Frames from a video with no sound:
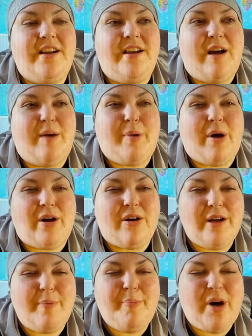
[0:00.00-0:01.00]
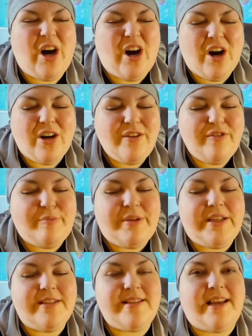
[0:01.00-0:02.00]
a part of
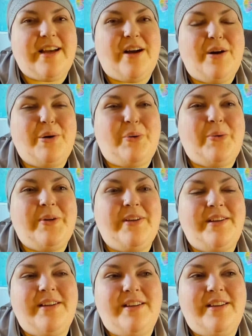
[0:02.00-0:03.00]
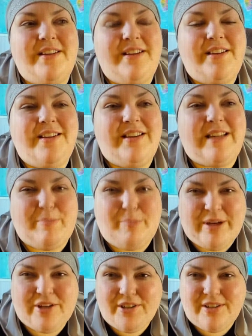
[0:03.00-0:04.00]
me is like, oh, like
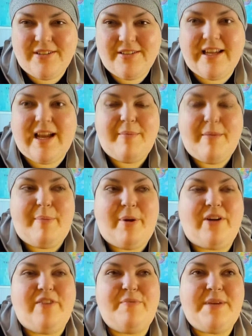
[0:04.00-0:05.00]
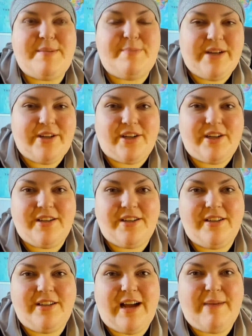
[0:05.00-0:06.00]
bitter, like a part of me is bitter
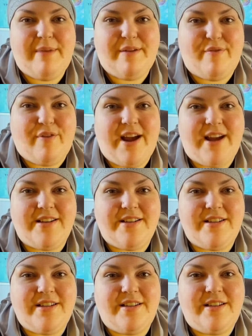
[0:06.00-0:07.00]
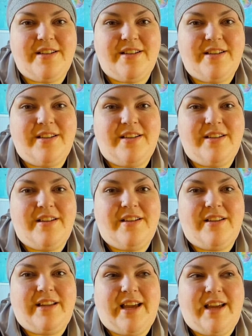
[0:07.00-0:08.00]
at my friend,
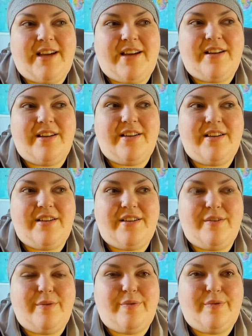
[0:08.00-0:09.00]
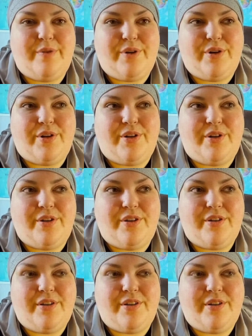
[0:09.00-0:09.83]
like, for